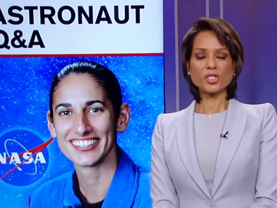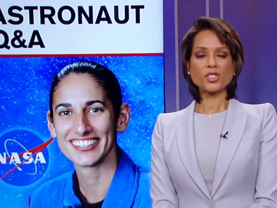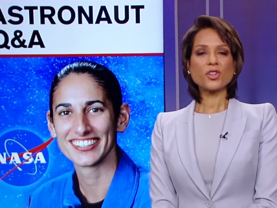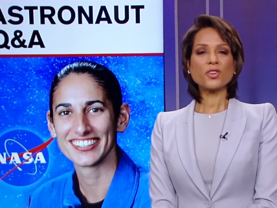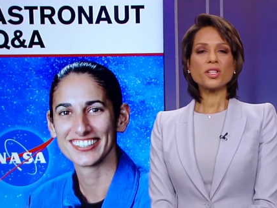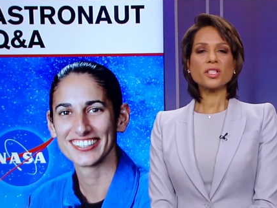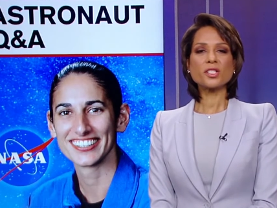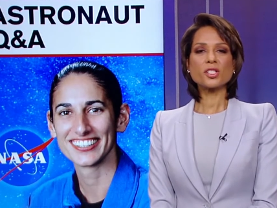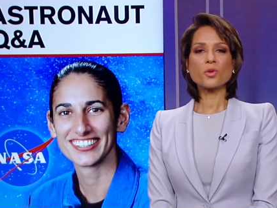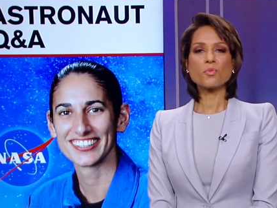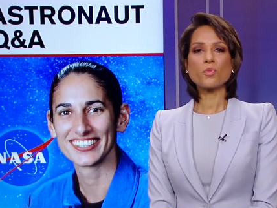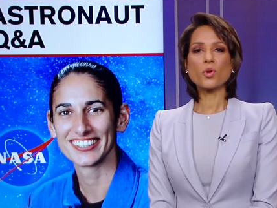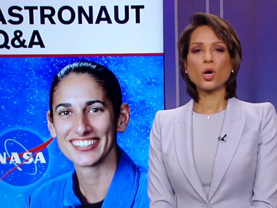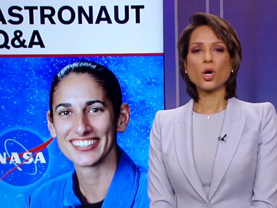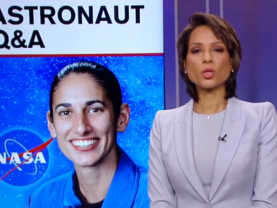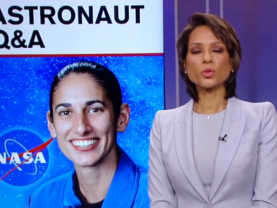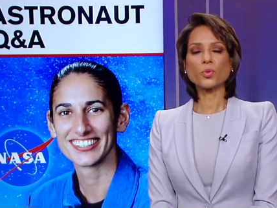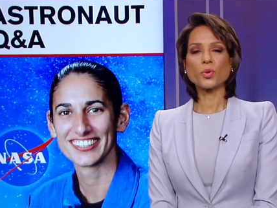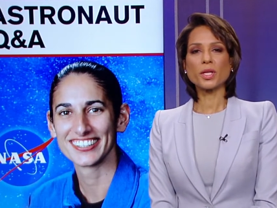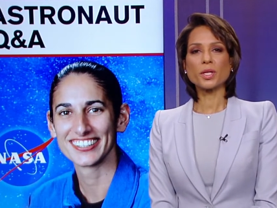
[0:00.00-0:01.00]
Speaker 1: Students in
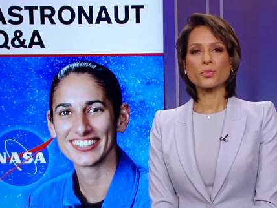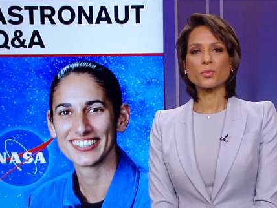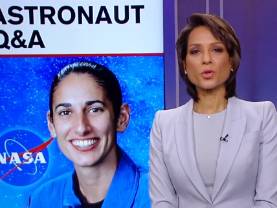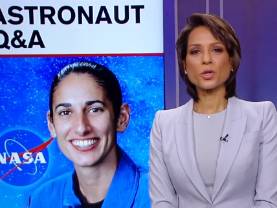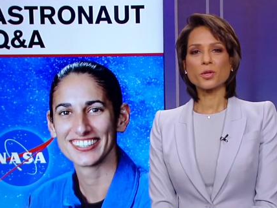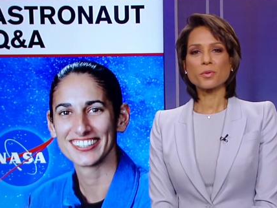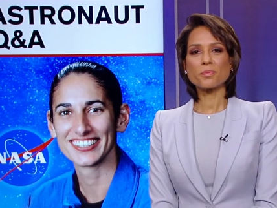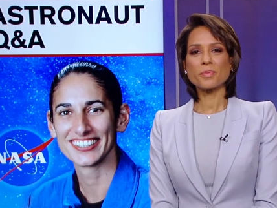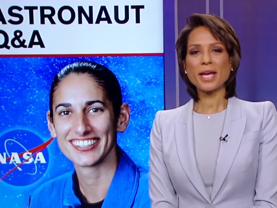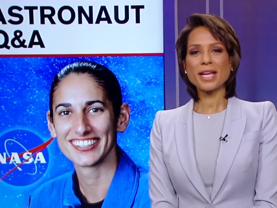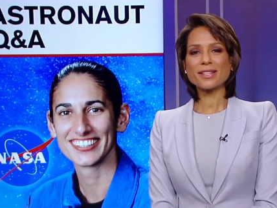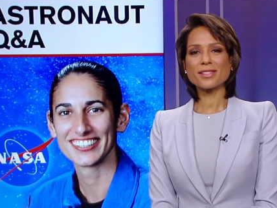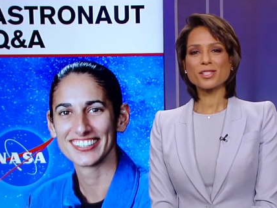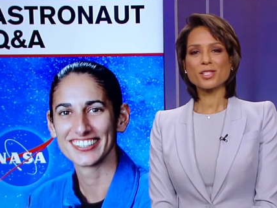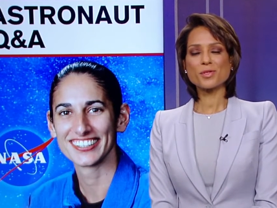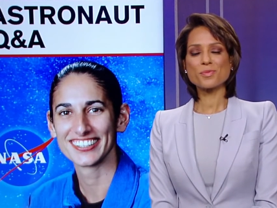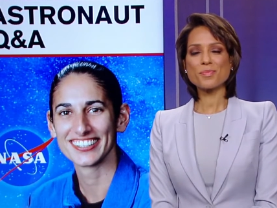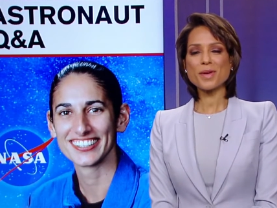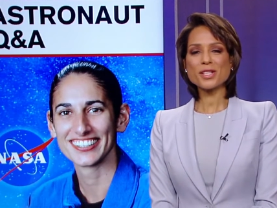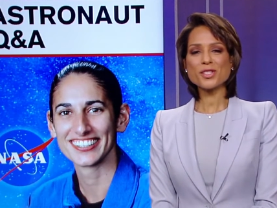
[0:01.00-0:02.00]
Baldwin were paid a
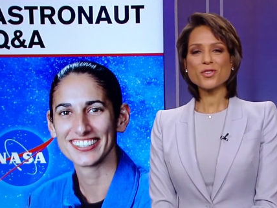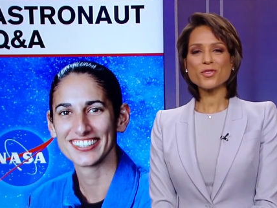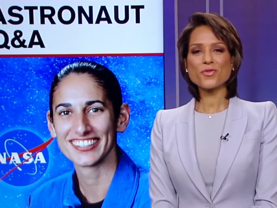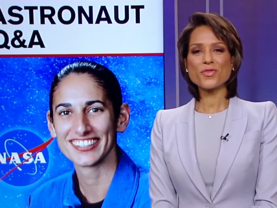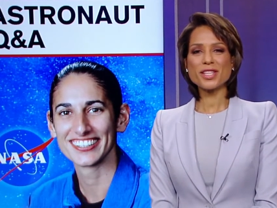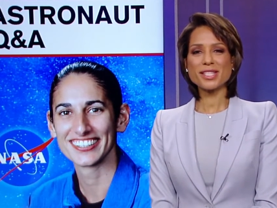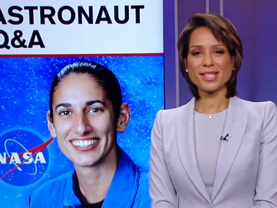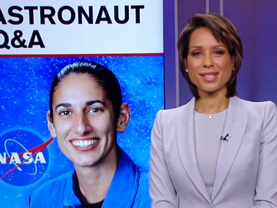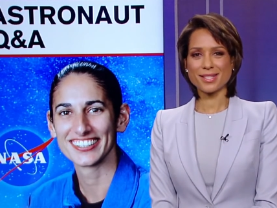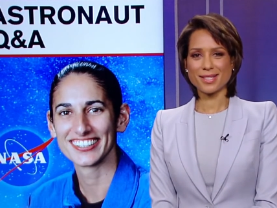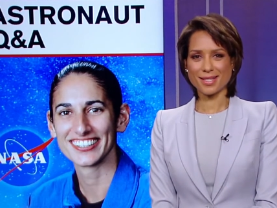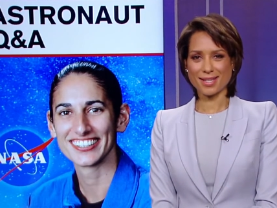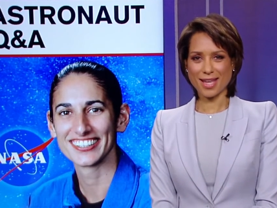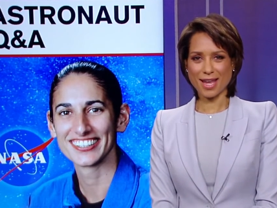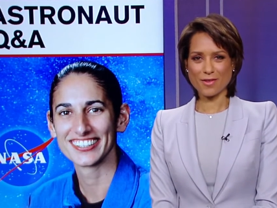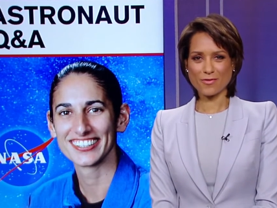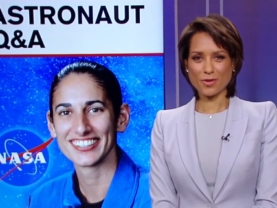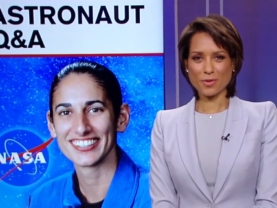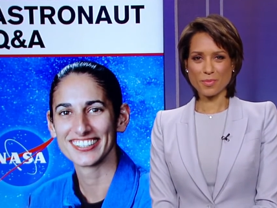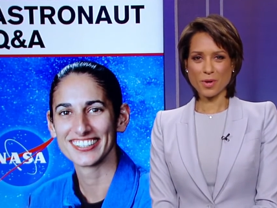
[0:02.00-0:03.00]
special visit
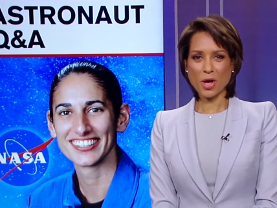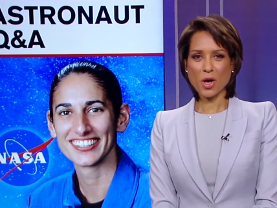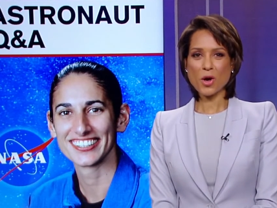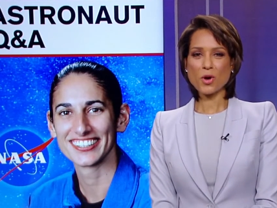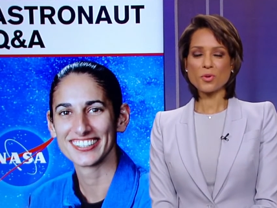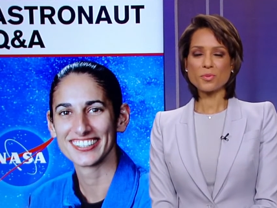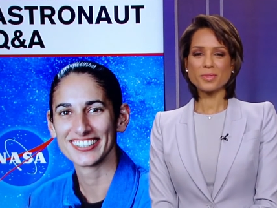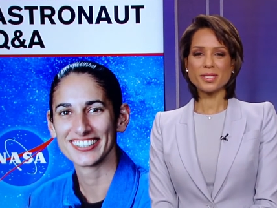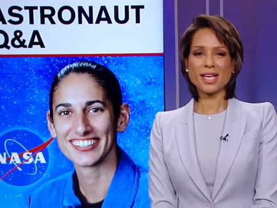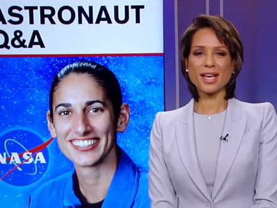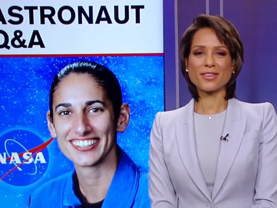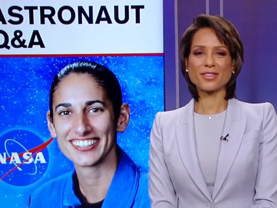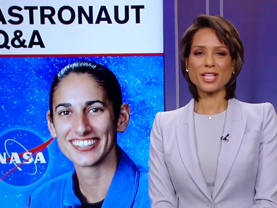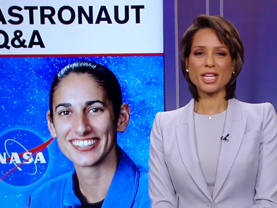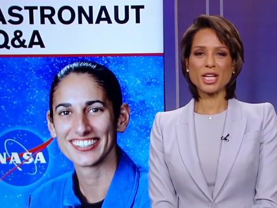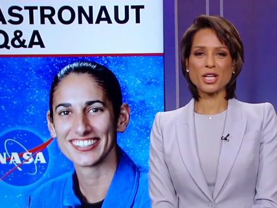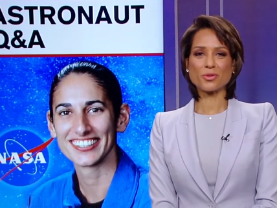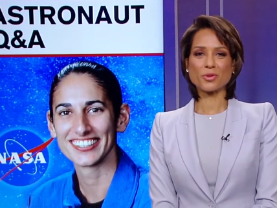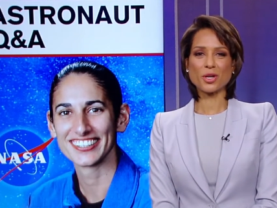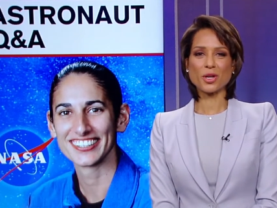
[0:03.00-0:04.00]
today from a hometown
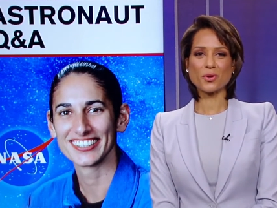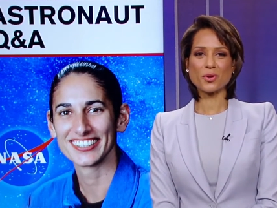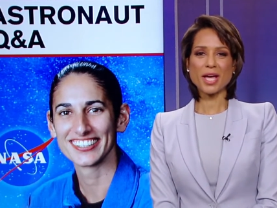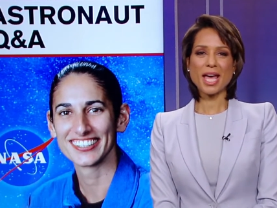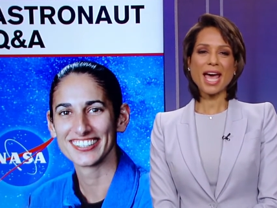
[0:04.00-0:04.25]
hero.